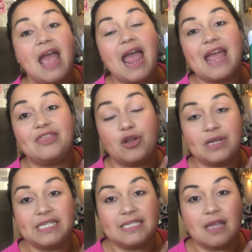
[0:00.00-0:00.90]
And there
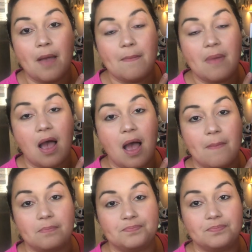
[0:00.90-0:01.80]
is some
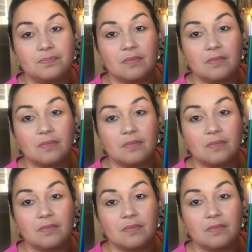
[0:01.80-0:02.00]
um,